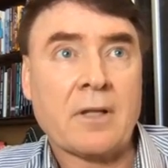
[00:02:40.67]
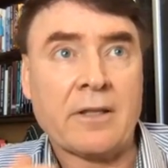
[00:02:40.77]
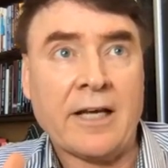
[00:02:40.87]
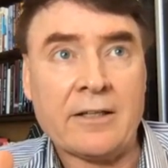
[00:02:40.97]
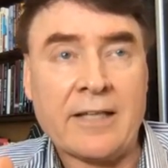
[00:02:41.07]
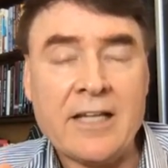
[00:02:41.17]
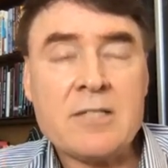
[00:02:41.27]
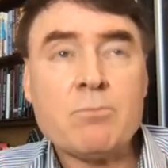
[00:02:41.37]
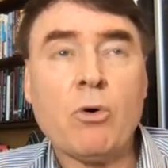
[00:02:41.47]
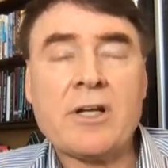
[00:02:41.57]
that is
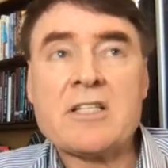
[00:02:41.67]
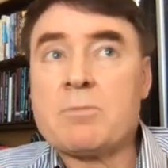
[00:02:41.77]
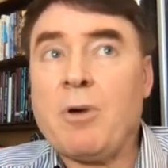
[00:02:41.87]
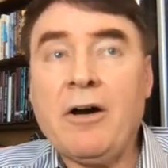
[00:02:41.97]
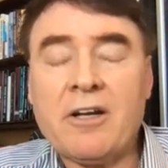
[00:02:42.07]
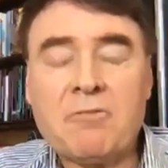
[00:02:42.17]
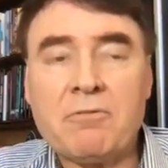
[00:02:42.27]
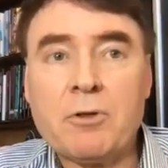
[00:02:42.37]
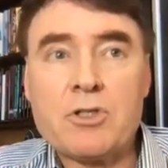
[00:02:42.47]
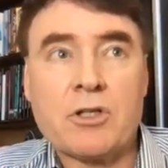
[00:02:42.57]
more inspiring
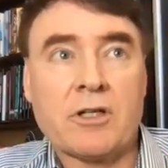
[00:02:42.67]
future.